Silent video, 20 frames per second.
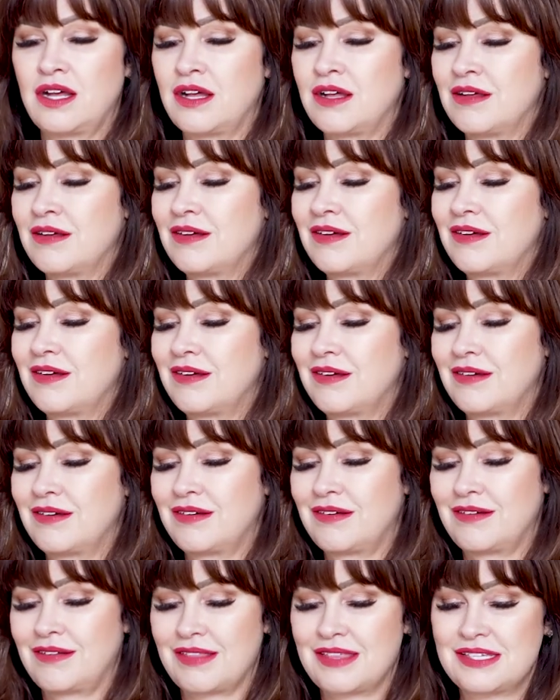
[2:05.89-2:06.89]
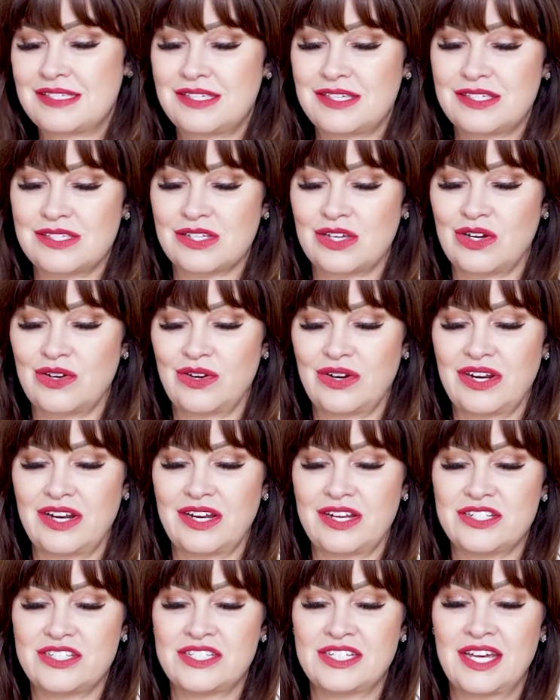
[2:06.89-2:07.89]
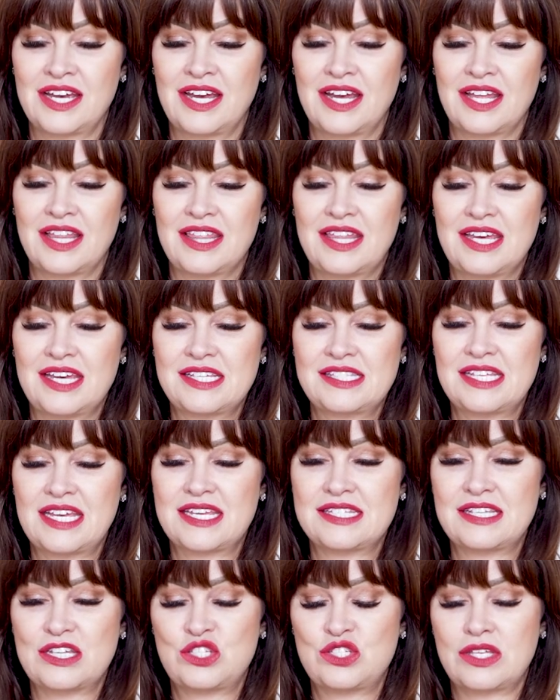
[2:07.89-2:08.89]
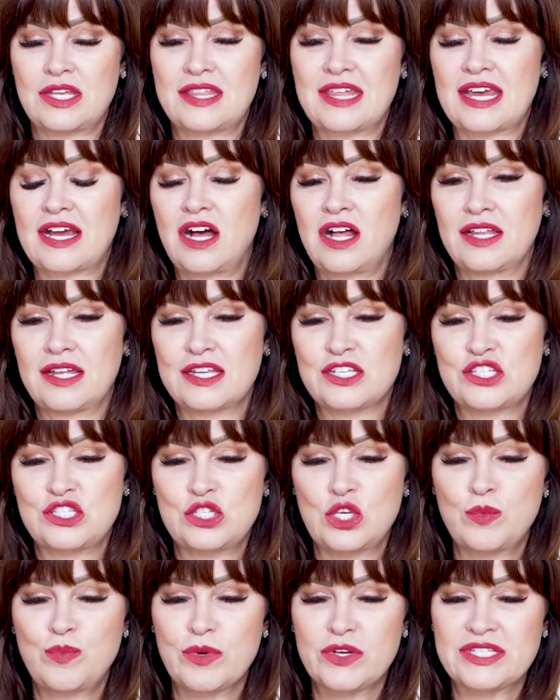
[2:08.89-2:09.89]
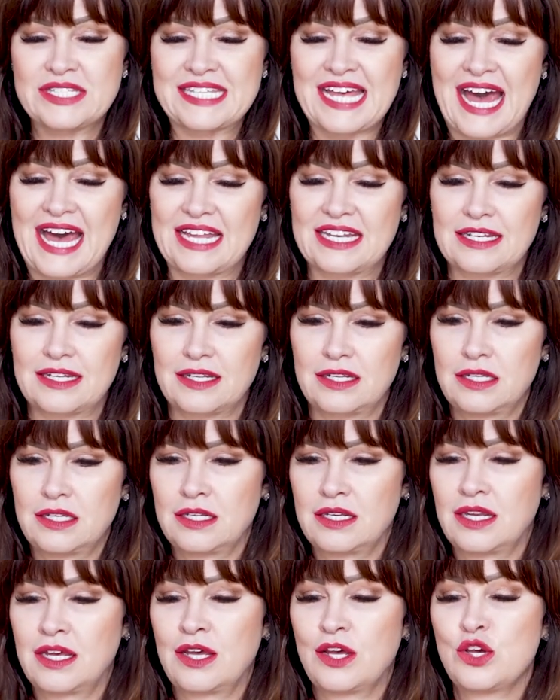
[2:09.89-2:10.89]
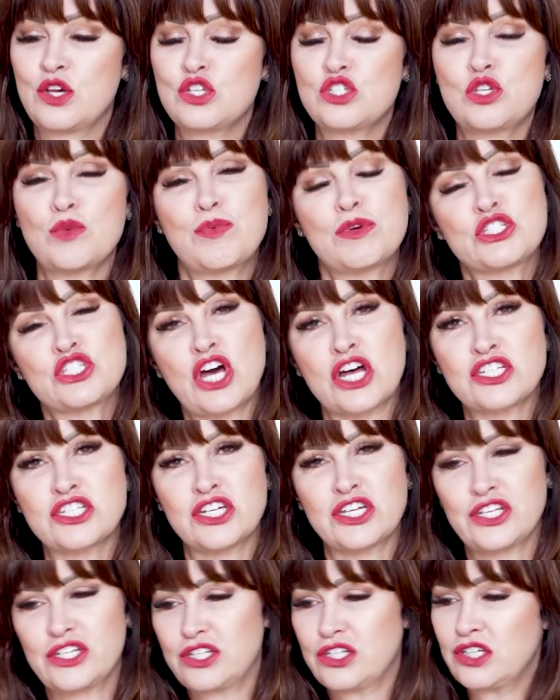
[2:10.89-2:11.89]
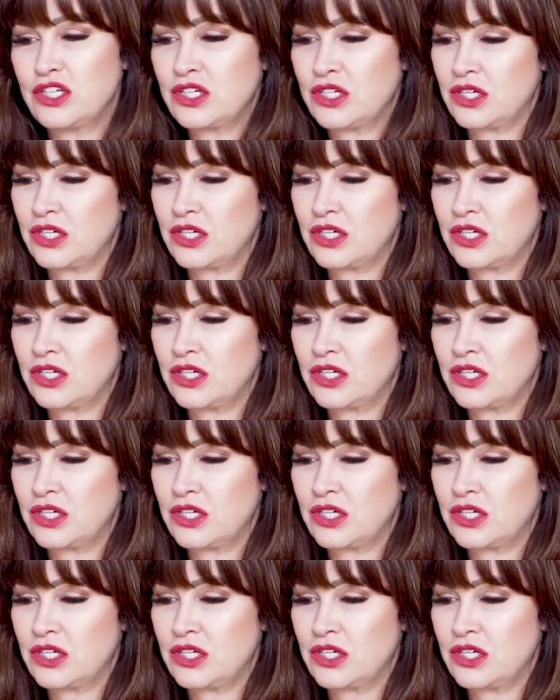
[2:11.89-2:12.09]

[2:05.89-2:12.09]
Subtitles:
Oh, this is gorge. This is they call it a super satin. Super satin.